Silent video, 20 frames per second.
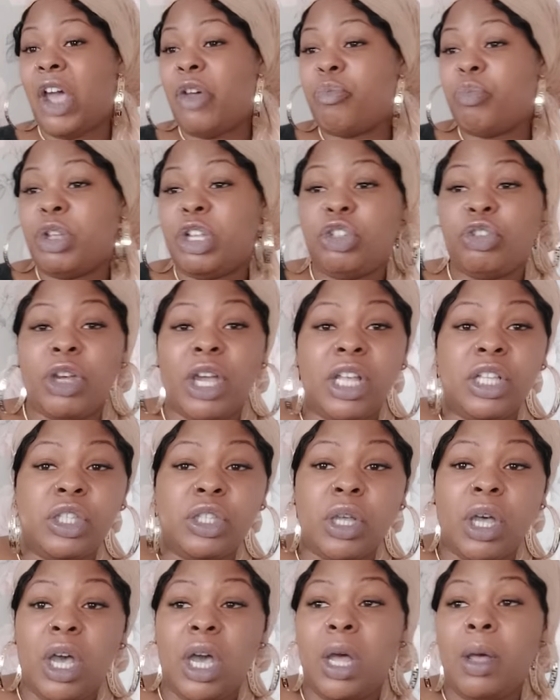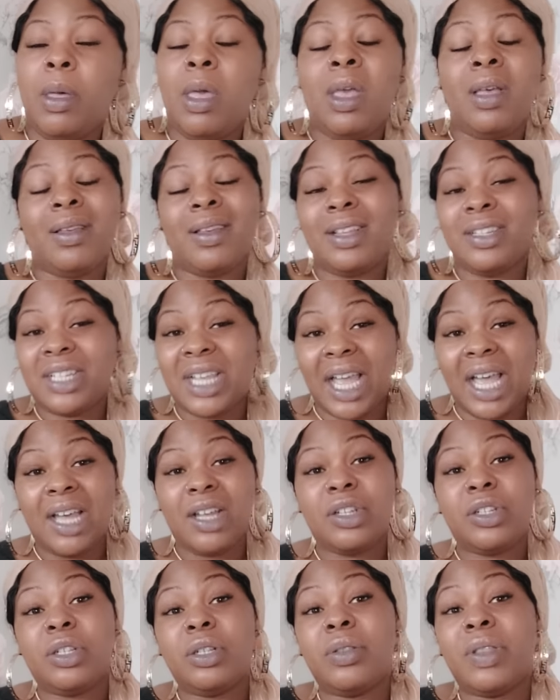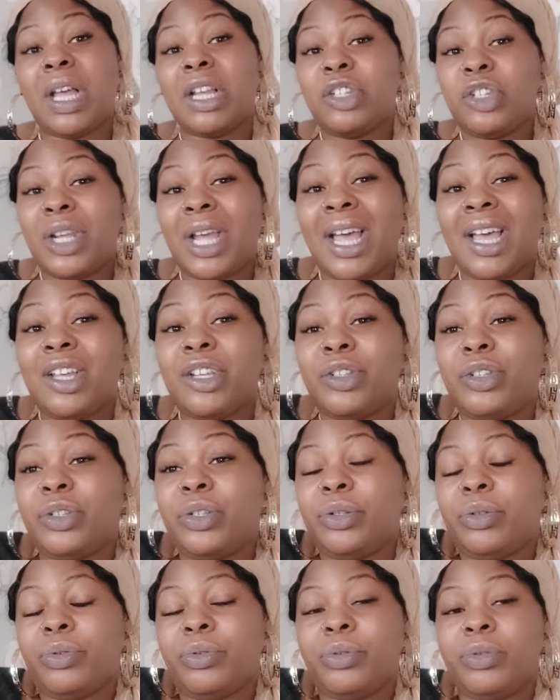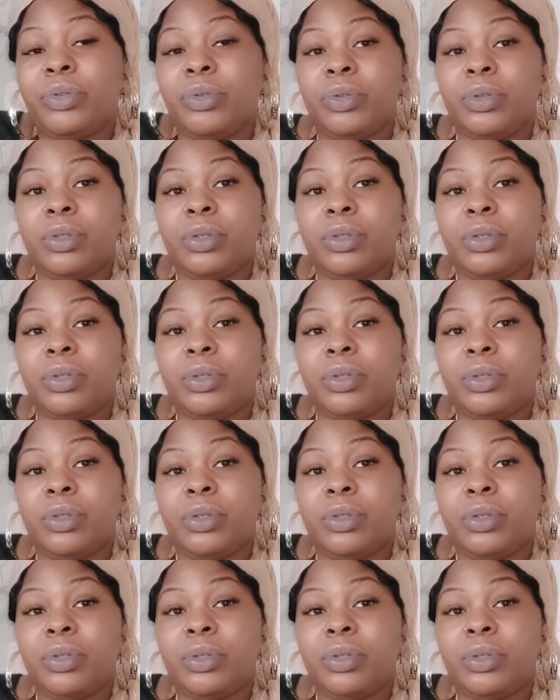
I've been trying so hard. Because your attitude, that's your attitude.